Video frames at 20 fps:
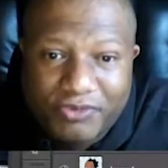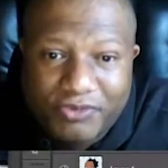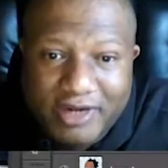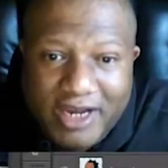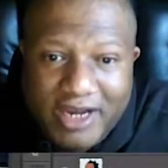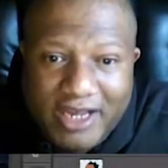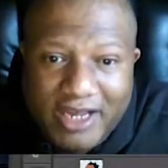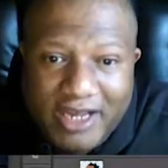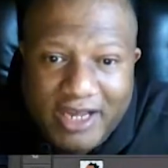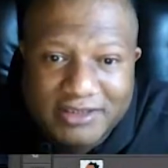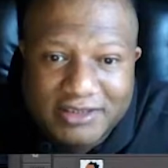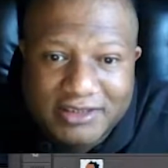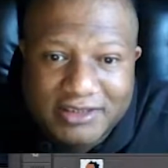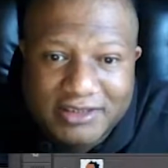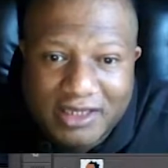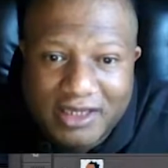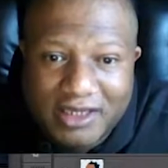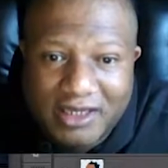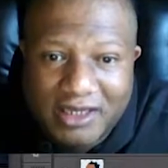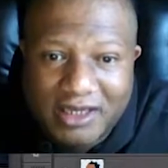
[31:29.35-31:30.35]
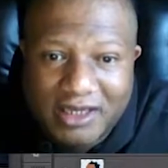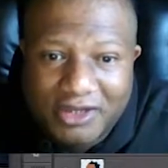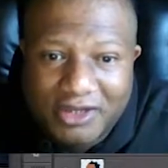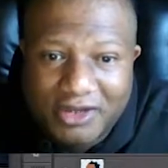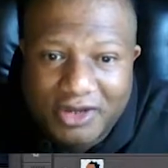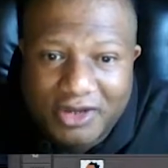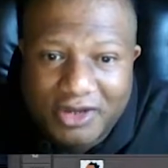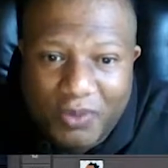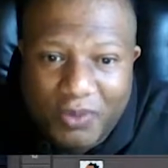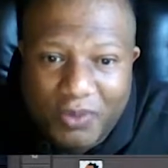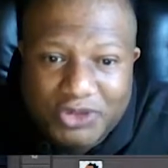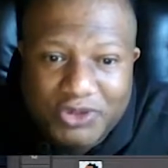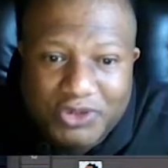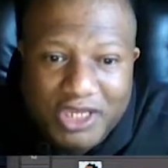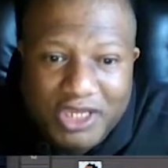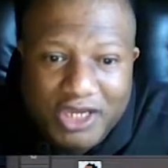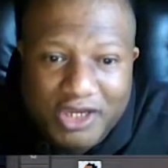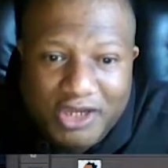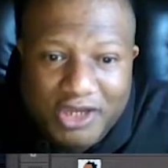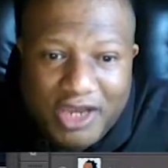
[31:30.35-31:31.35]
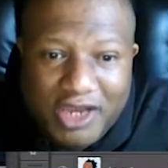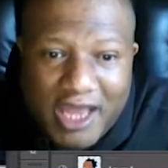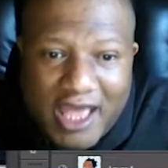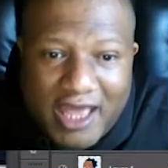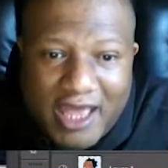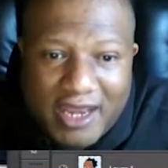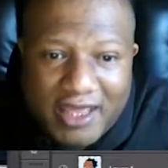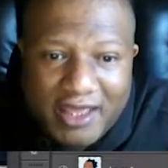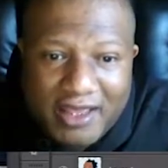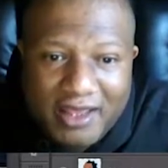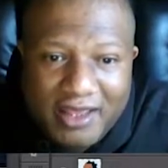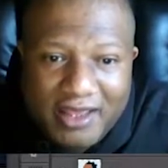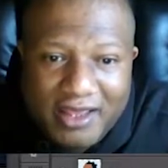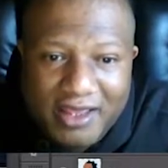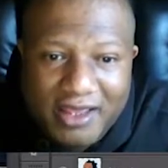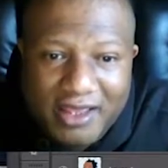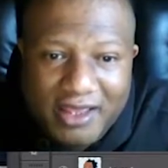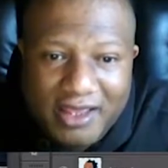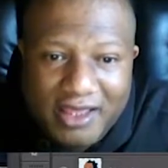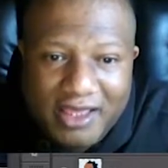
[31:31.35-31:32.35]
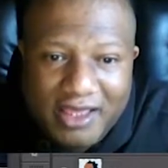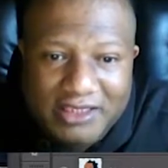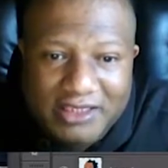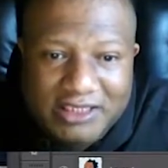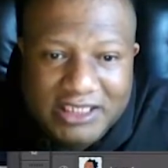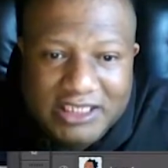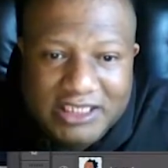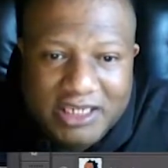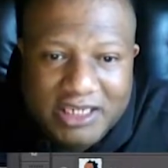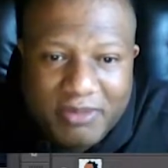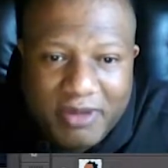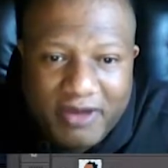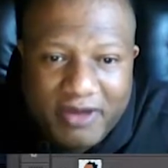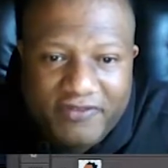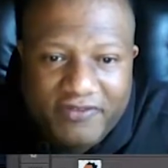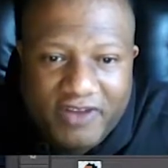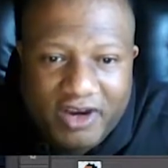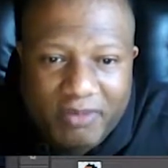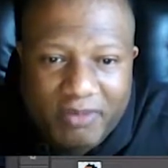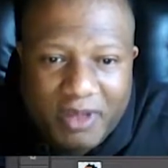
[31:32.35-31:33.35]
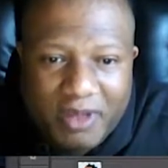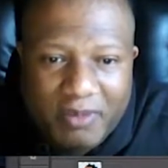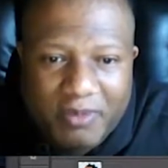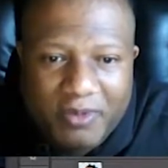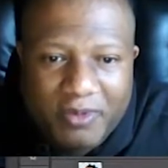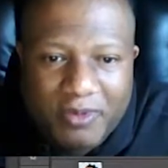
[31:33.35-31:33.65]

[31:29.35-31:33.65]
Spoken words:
Because, you know, once you get good at it, it's easy to make fun of people.